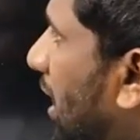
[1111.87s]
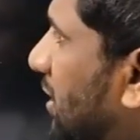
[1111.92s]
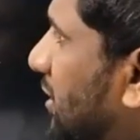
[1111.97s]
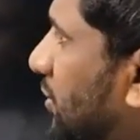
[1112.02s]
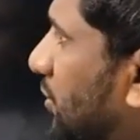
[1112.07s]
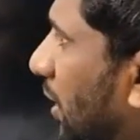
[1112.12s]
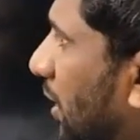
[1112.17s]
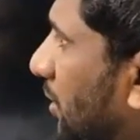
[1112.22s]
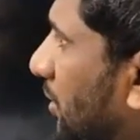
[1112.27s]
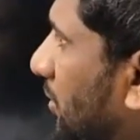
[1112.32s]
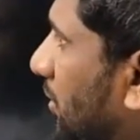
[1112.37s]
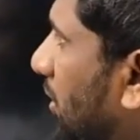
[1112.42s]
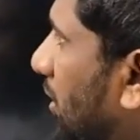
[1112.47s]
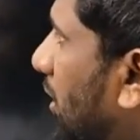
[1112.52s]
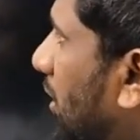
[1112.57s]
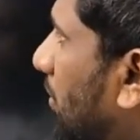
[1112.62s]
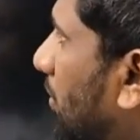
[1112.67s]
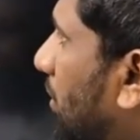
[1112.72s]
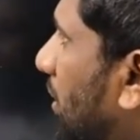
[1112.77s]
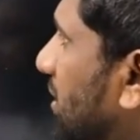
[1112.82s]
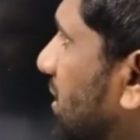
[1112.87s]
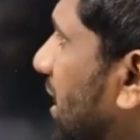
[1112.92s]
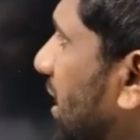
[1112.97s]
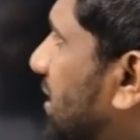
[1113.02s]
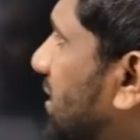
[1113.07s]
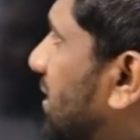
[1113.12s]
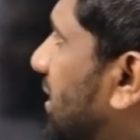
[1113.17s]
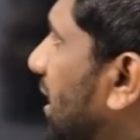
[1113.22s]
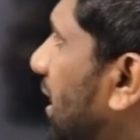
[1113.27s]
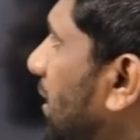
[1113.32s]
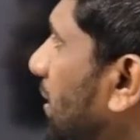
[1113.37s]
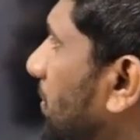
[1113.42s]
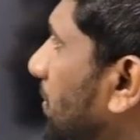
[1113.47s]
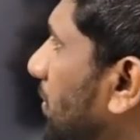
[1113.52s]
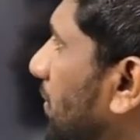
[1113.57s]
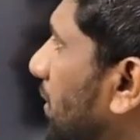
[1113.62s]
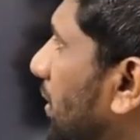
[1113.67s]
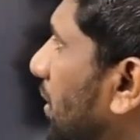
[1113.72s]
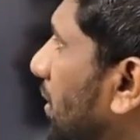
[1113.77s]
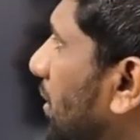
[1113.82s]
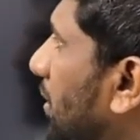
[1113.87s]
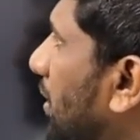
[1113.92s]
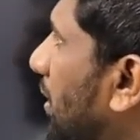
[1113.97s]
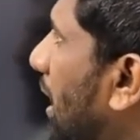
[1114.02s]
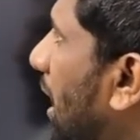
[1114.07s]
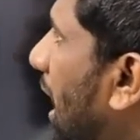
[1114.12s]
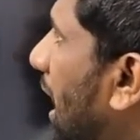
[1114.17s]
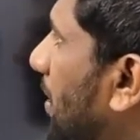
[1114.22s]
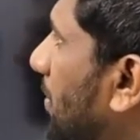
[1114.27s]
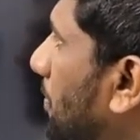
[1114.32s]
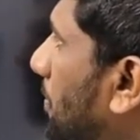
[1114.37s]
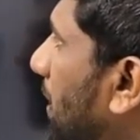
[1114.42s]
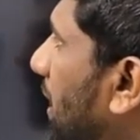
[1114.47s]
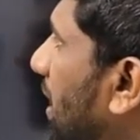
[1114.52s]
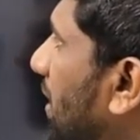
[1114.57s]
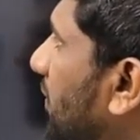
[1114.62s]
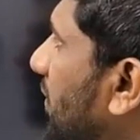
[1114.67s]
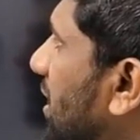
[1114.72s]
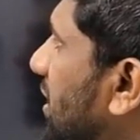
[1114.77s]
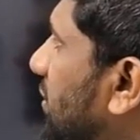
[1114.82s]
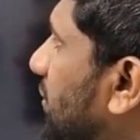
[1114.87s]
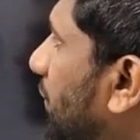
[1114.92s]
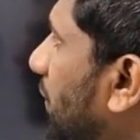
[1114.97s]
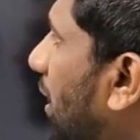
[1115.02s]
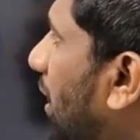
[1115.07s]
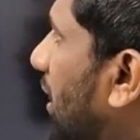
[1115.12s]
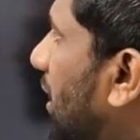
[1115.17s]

Next one, project C, NPV is